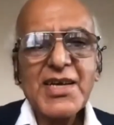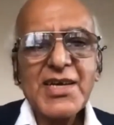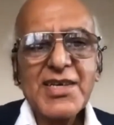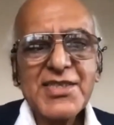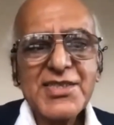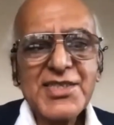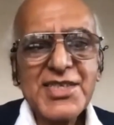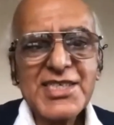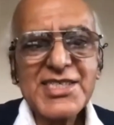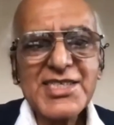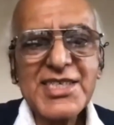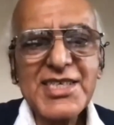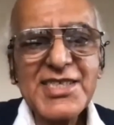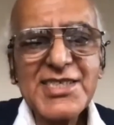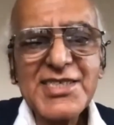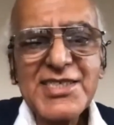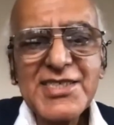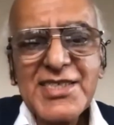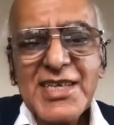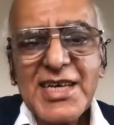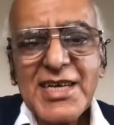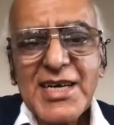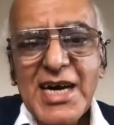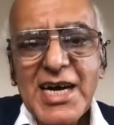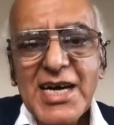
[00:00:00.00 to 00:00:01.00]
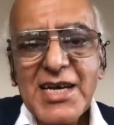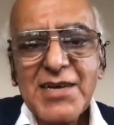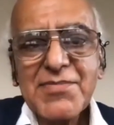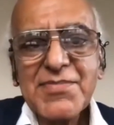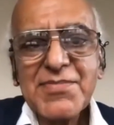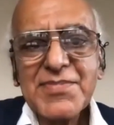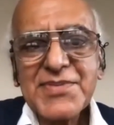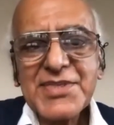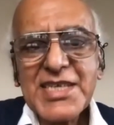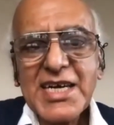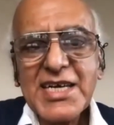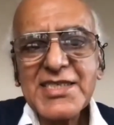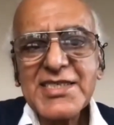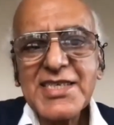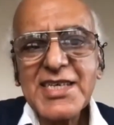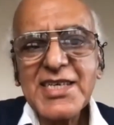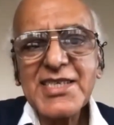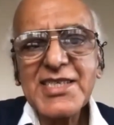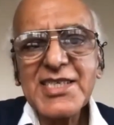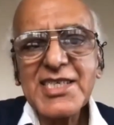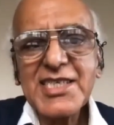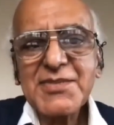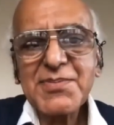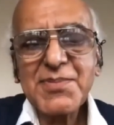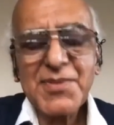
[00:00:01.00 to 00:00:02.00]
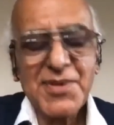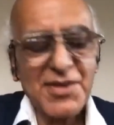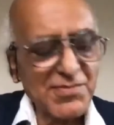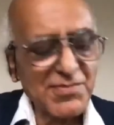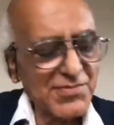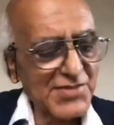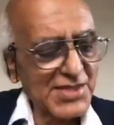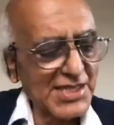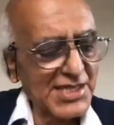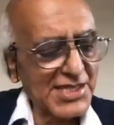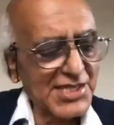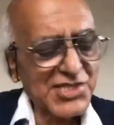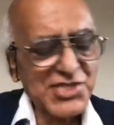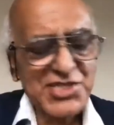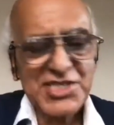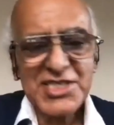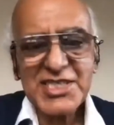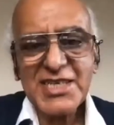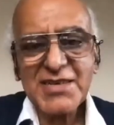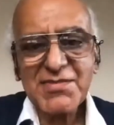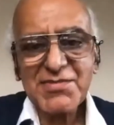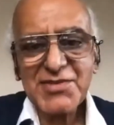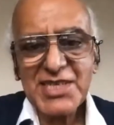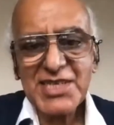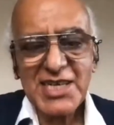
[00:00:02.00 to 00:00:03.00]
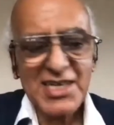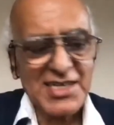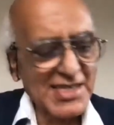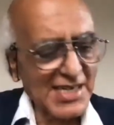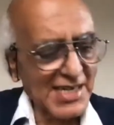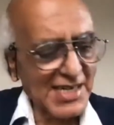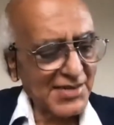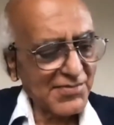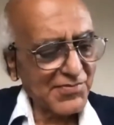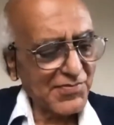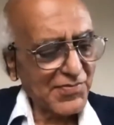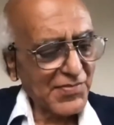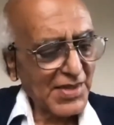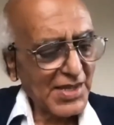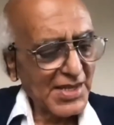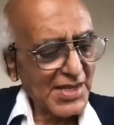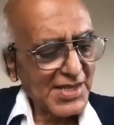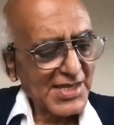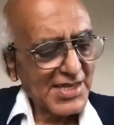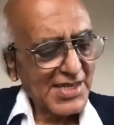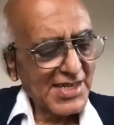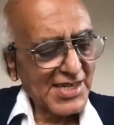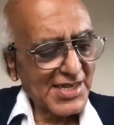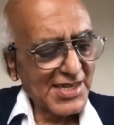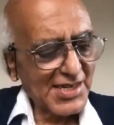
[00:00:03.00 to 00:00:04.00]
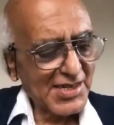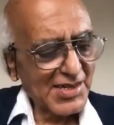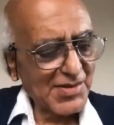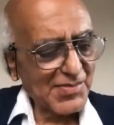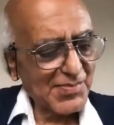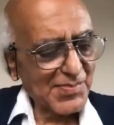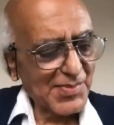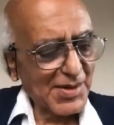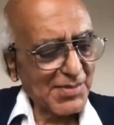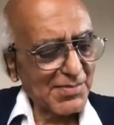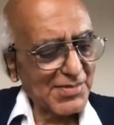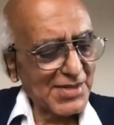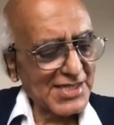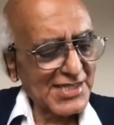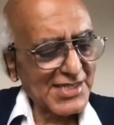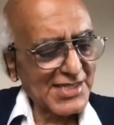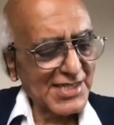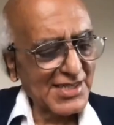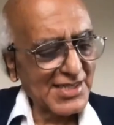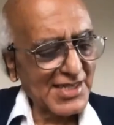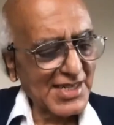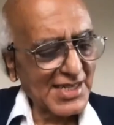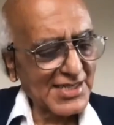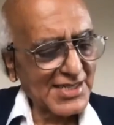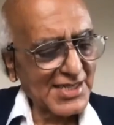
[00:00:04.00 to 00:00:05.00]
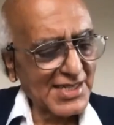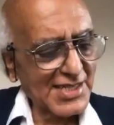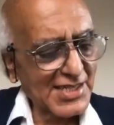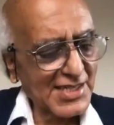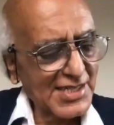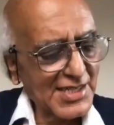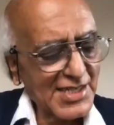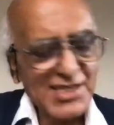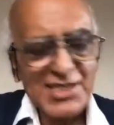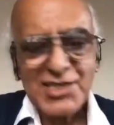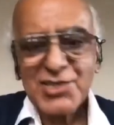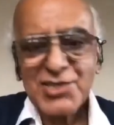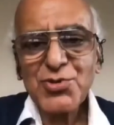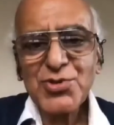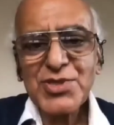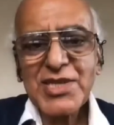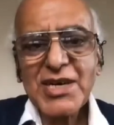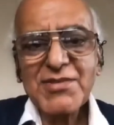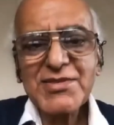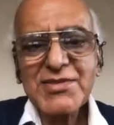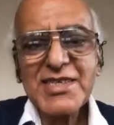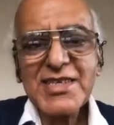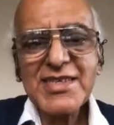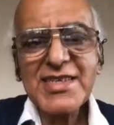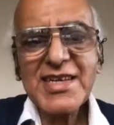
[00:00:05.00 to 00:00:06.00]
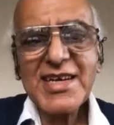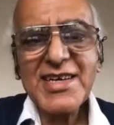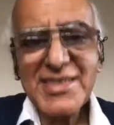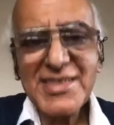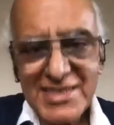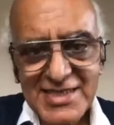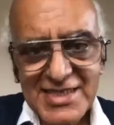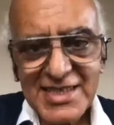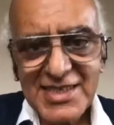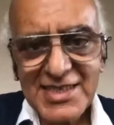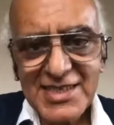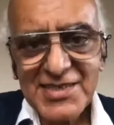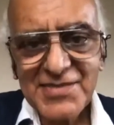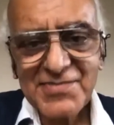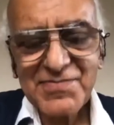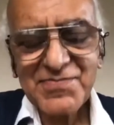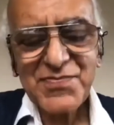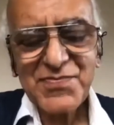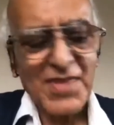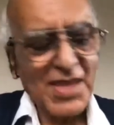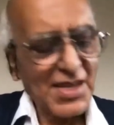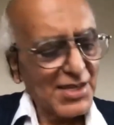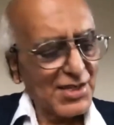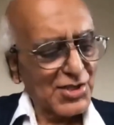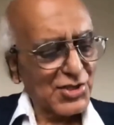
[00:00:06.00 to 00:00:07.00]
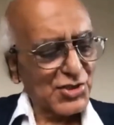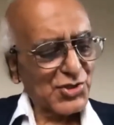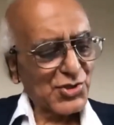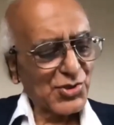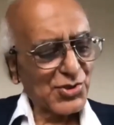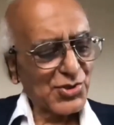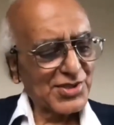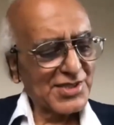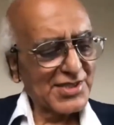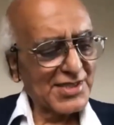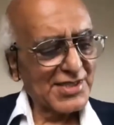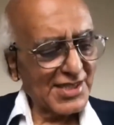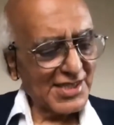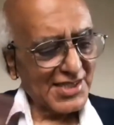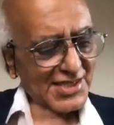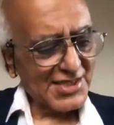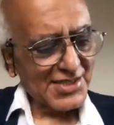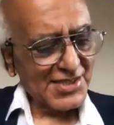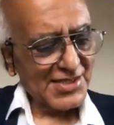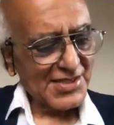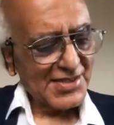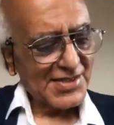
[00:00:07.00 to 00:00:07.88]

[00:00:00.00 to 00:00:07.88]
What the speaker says: This is, I have cited this from the history of NELTA, published in, I think, 2019. So this